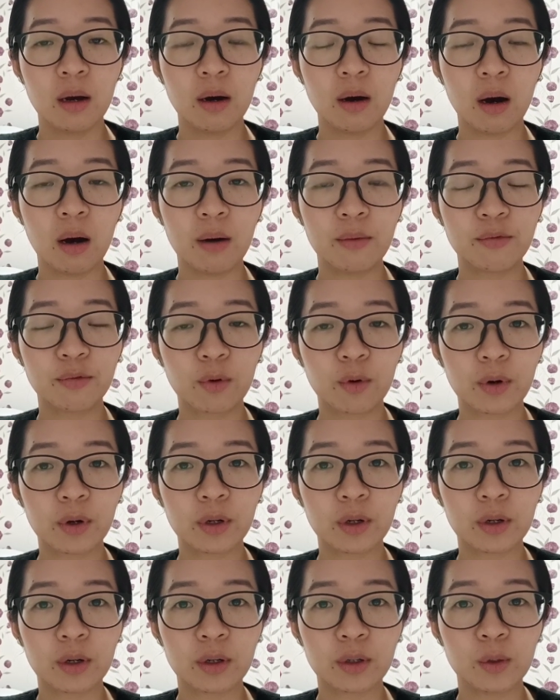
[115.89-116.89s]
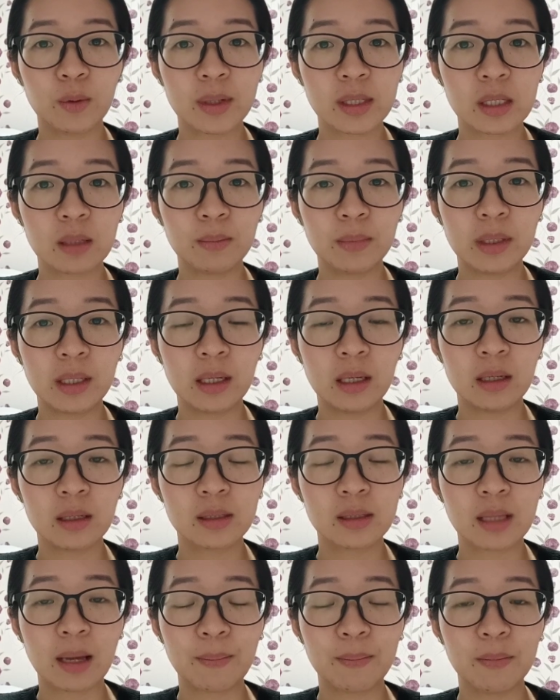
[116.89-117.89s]
um, for your USMLE
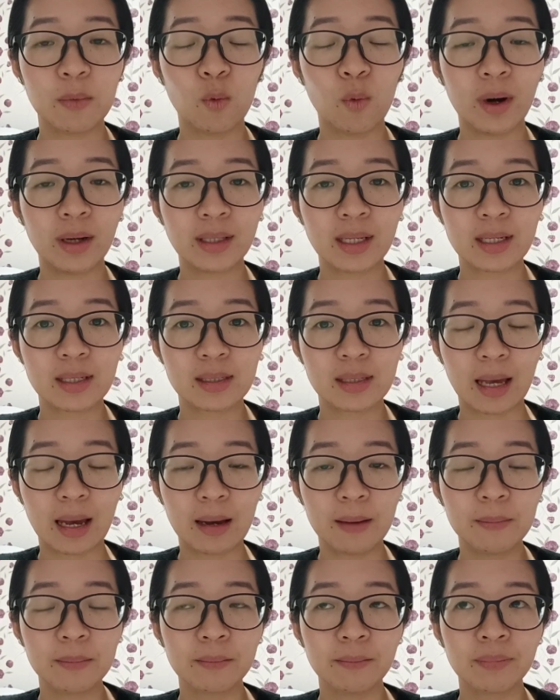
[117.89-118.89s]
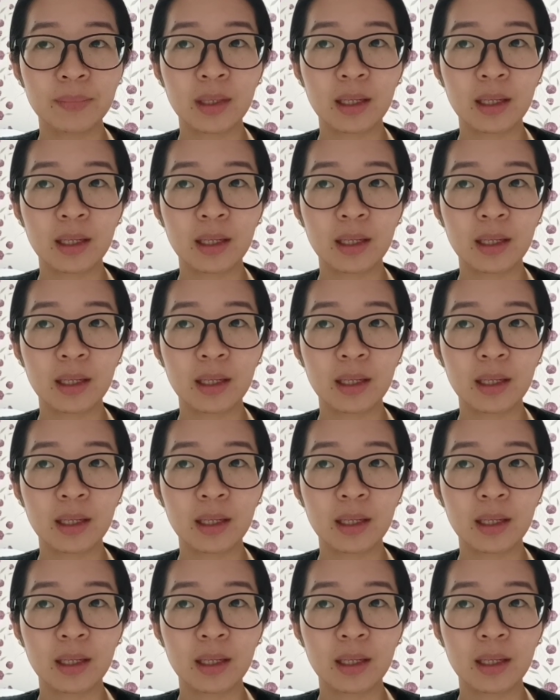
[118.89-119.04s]
Step 1 exam,